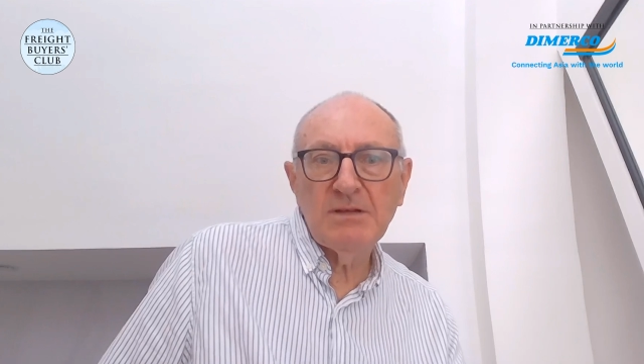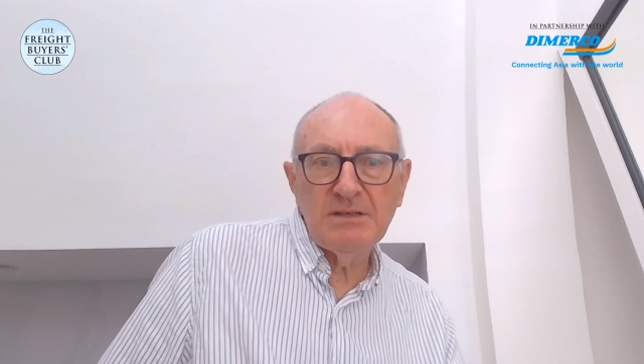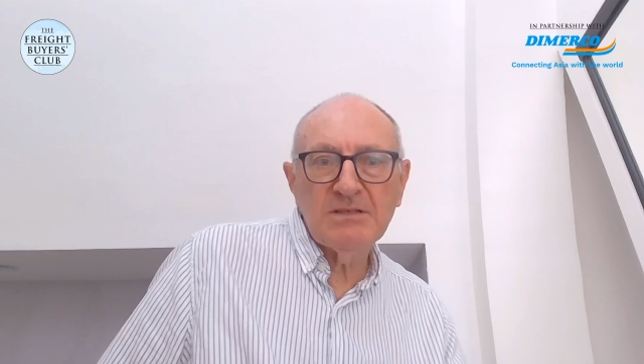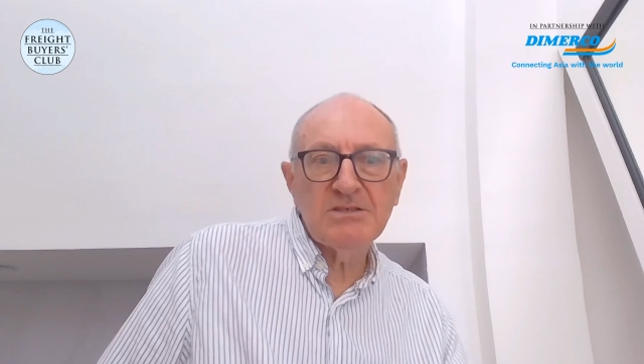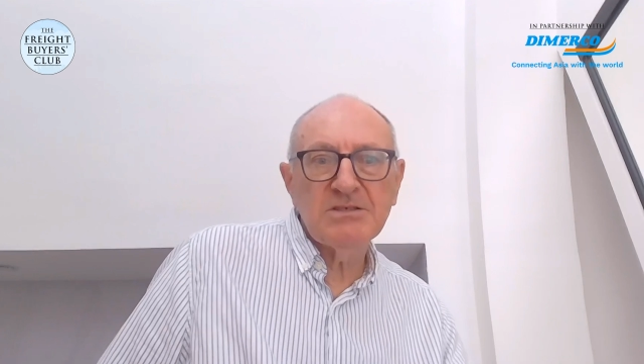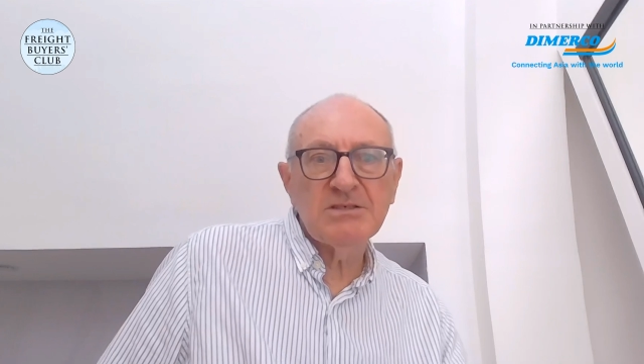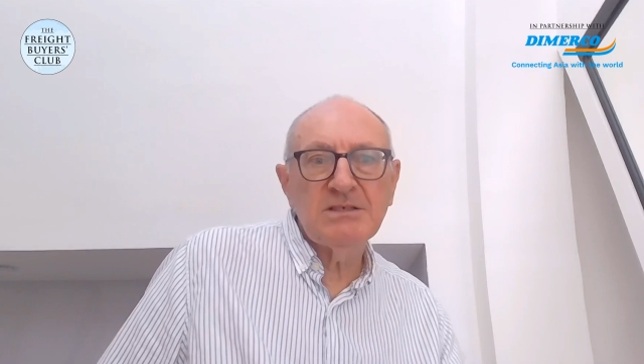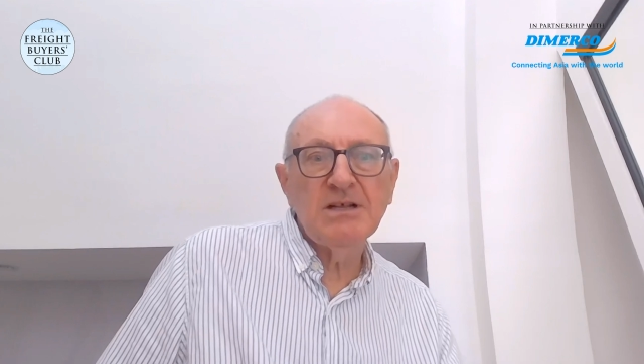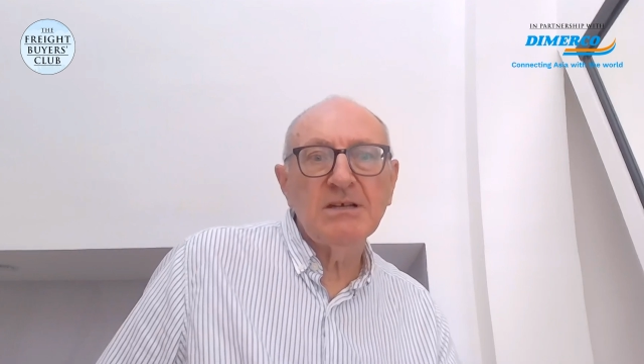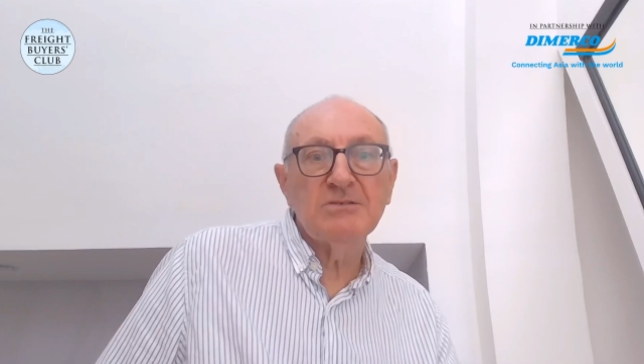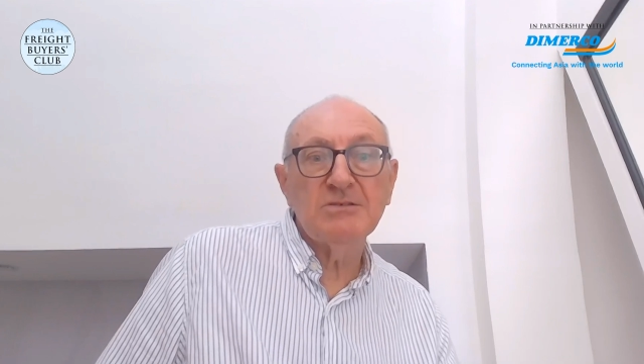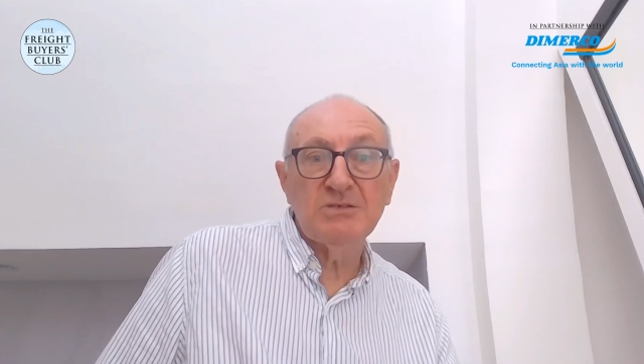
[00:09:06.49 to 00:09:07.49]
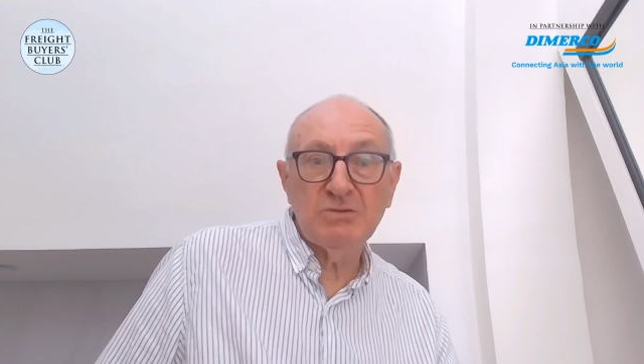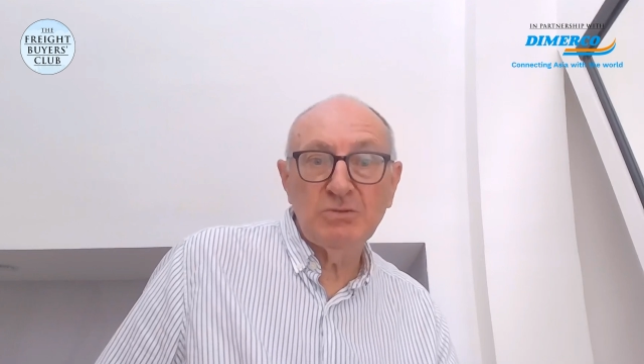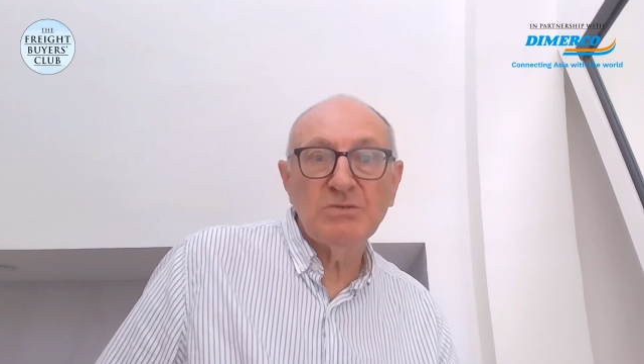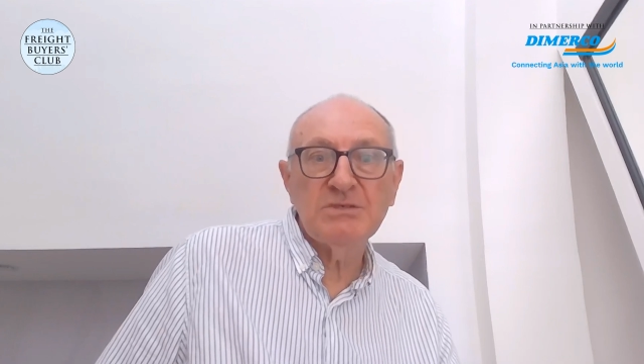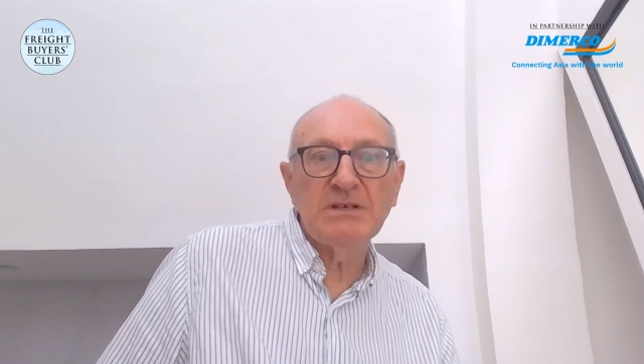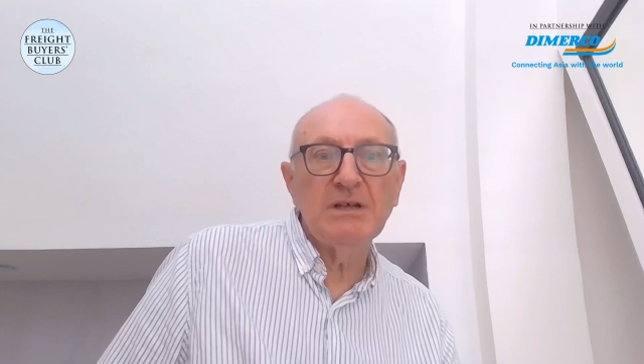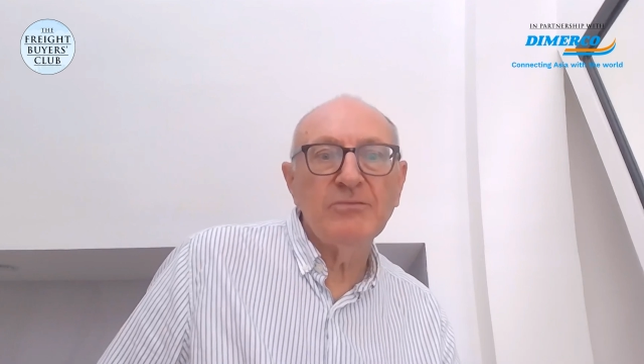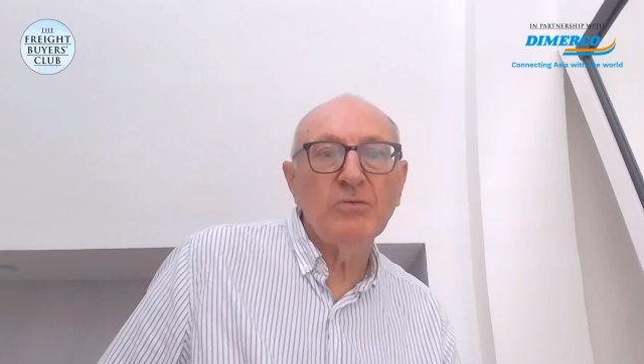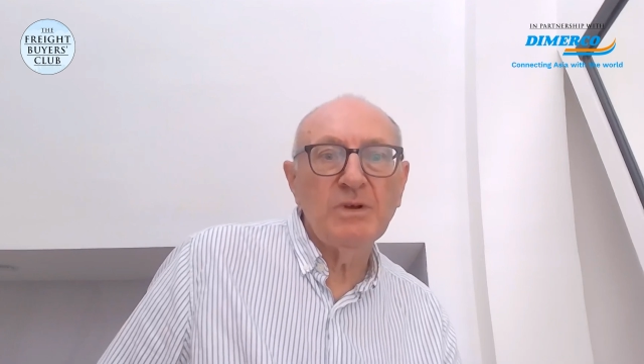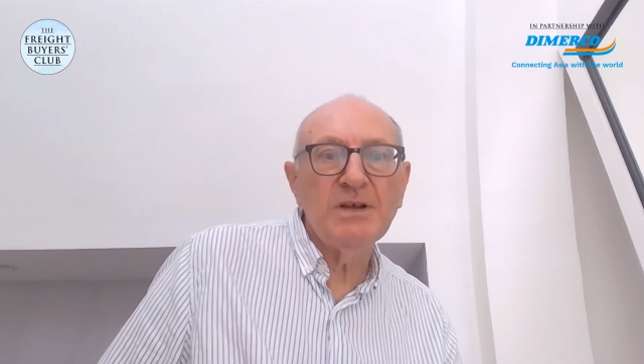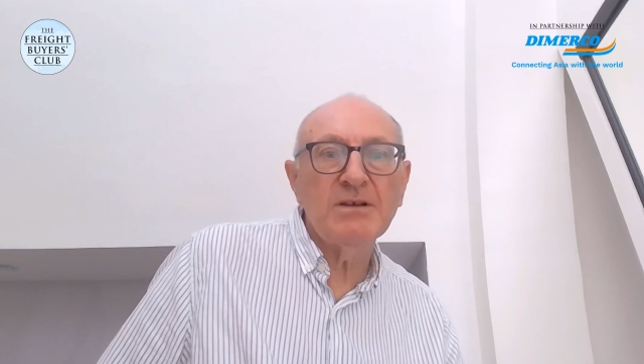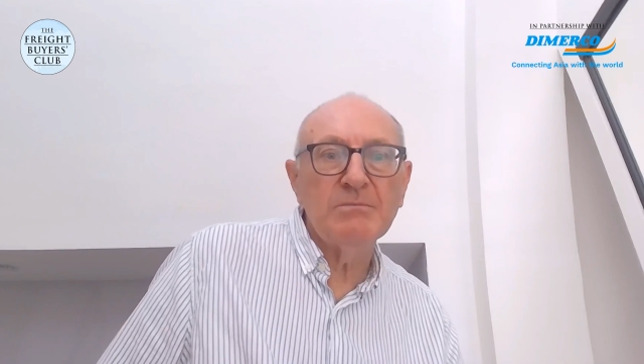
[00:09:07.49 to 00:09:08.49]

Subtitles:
let's just start at the sourcing level, right?